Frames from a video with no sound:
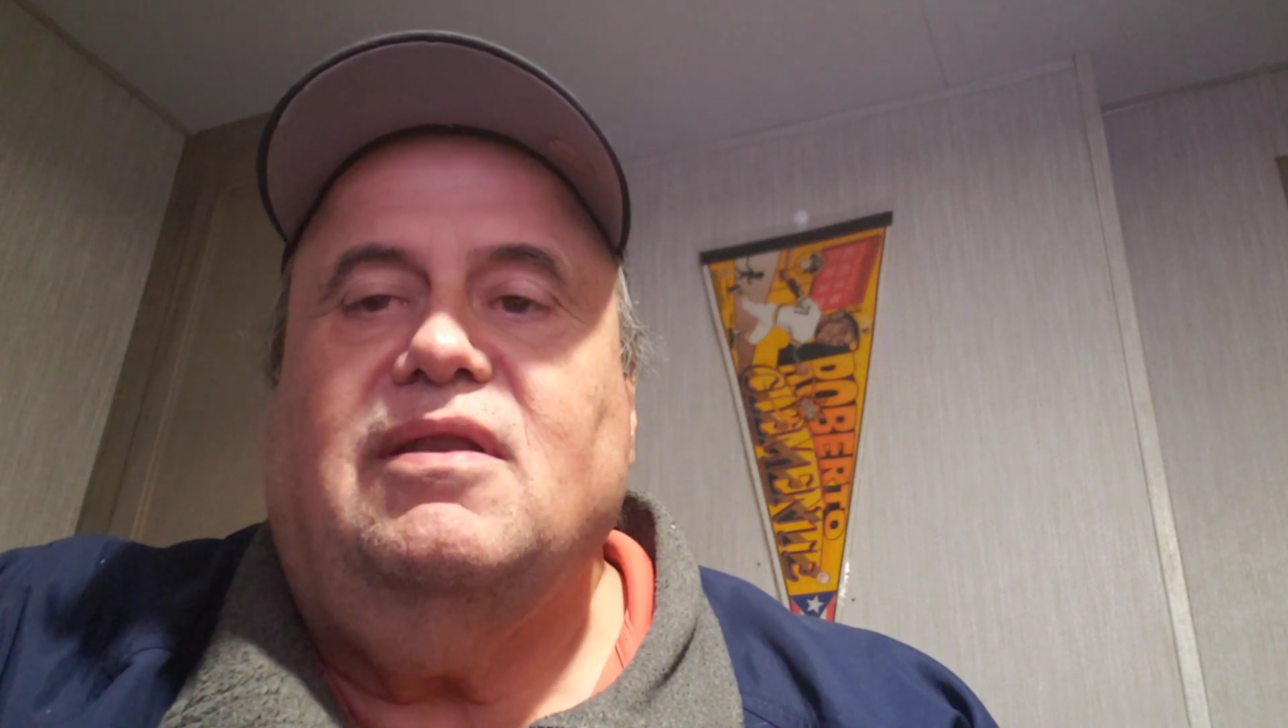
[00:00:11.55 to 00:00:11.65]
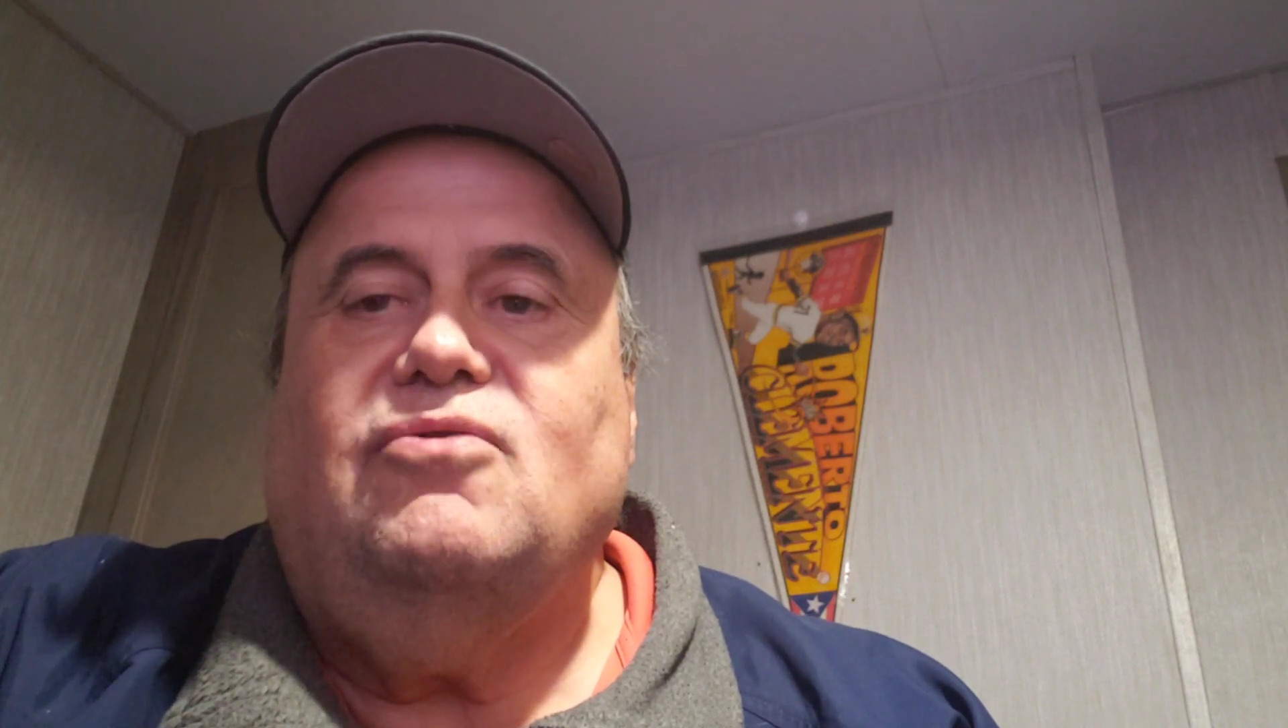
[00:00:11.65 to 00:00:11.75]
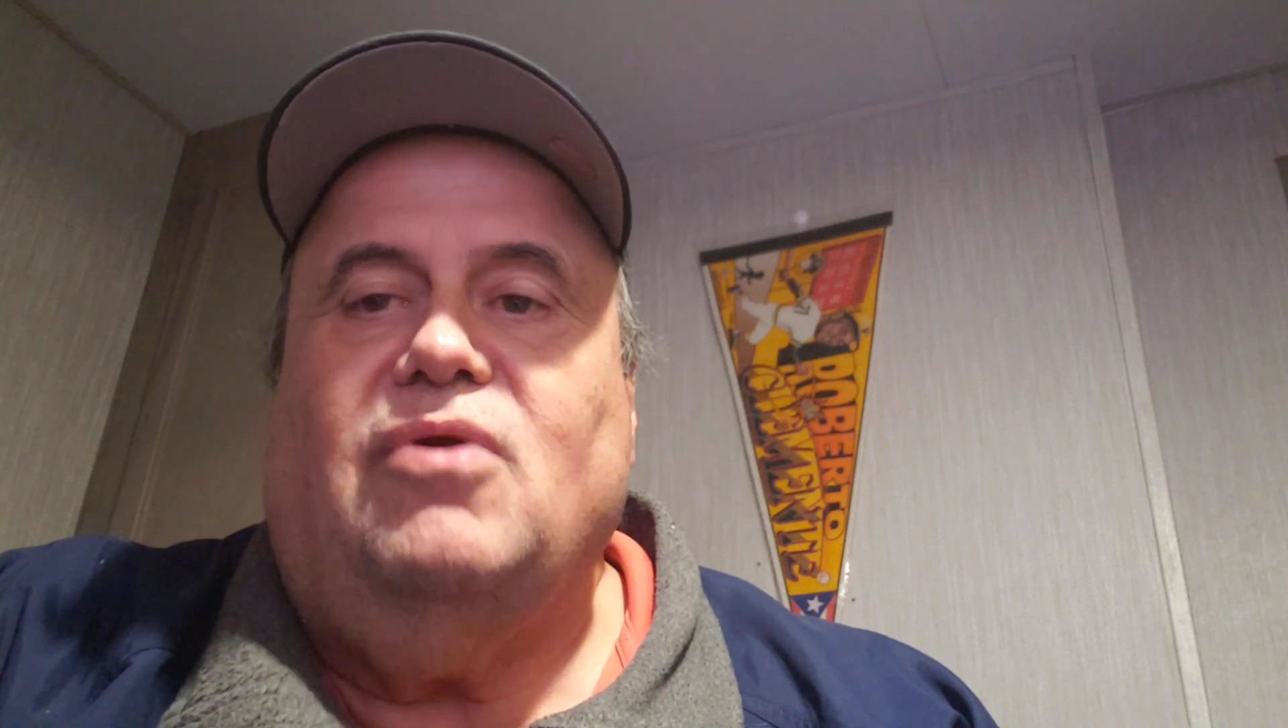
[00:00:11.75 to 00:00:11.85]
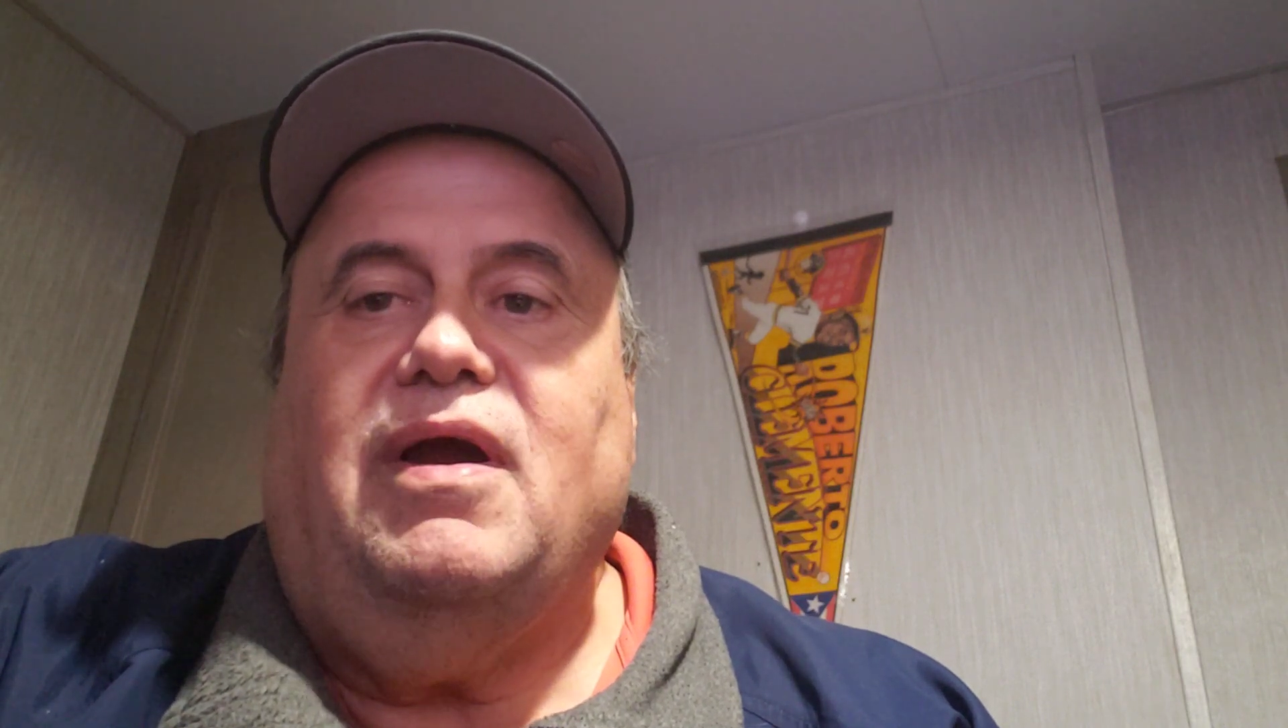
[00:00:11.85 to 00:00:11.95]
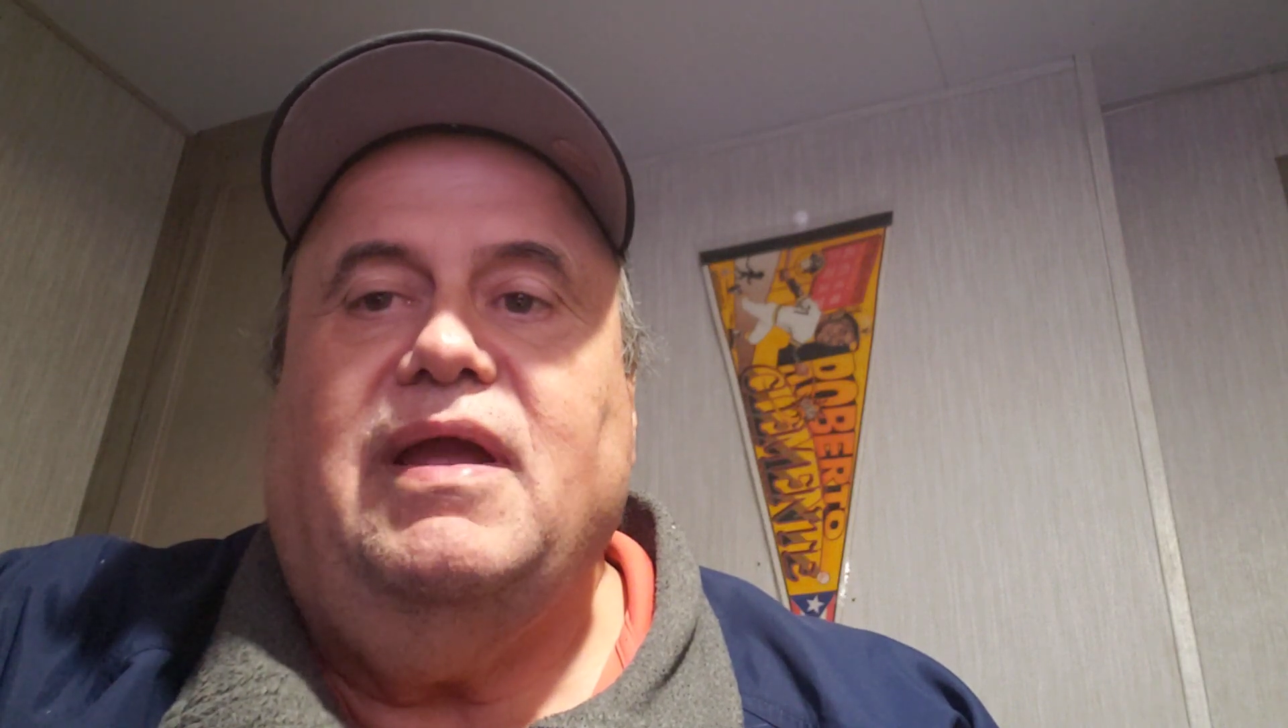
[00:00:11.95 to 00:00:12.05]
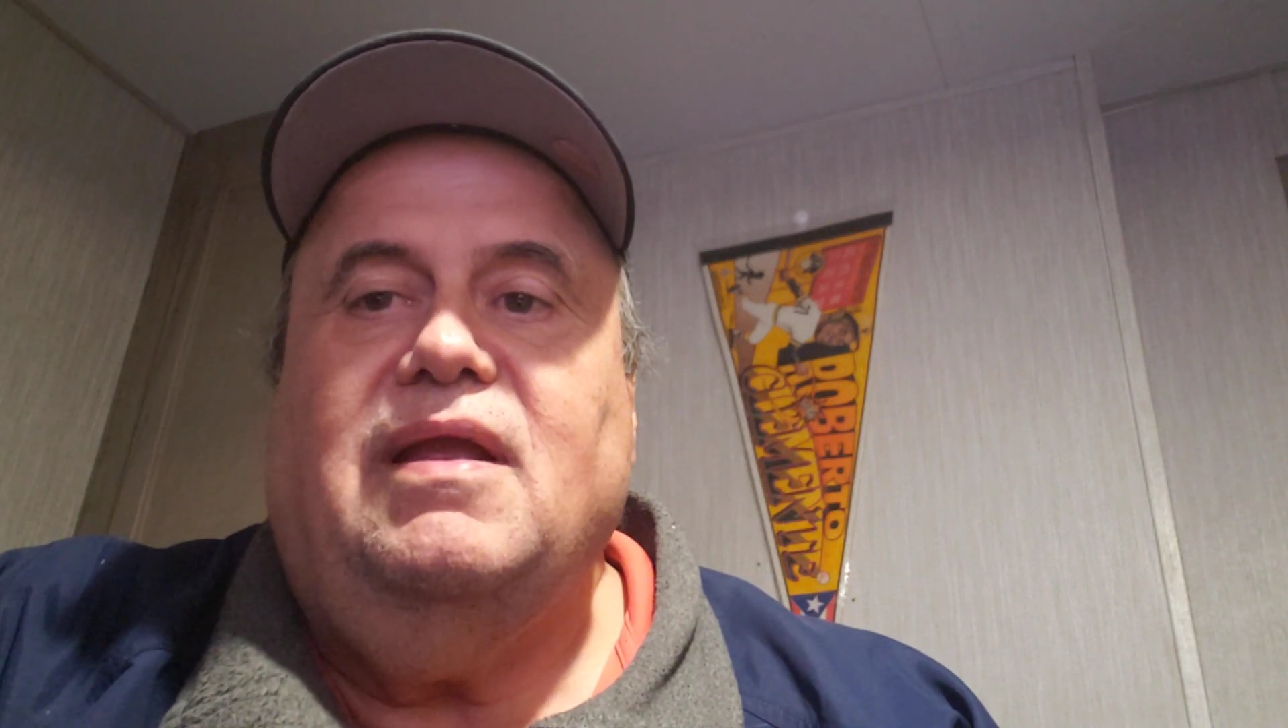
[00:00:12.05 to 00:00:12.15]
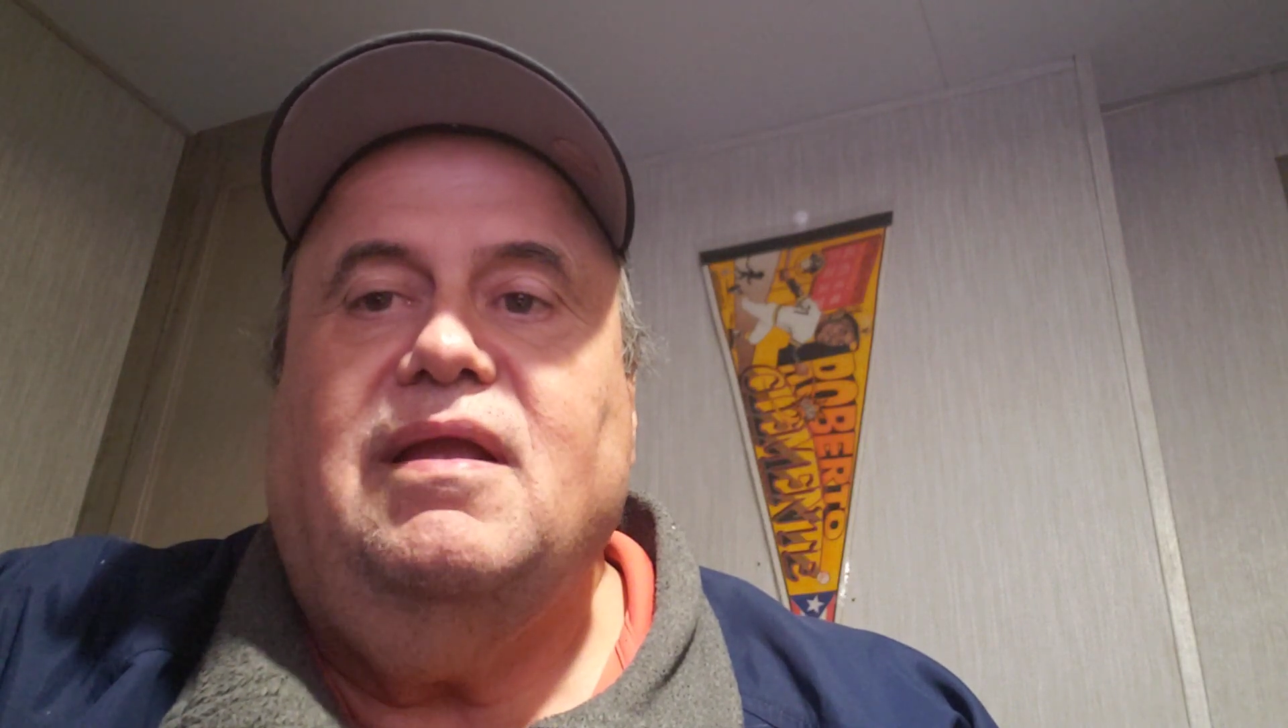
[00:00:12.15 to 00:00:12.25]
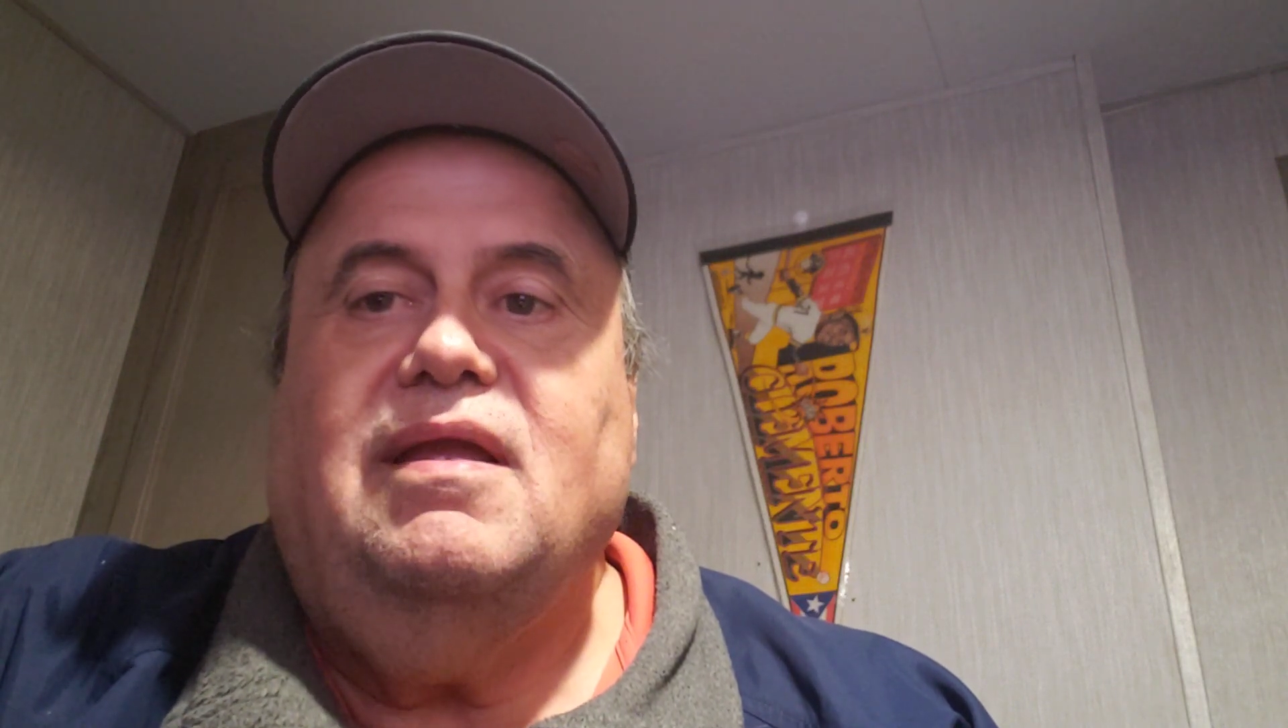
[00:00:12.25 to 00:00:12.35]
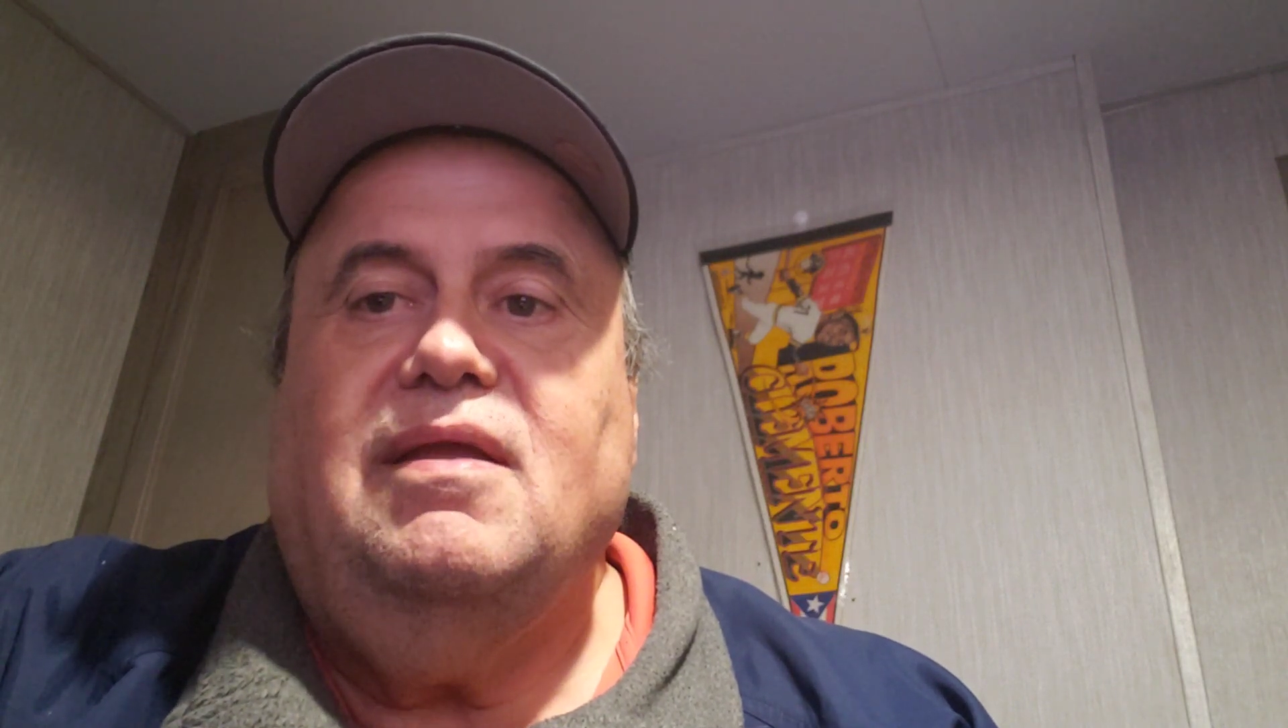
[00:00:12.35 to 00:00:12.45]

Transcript: drawing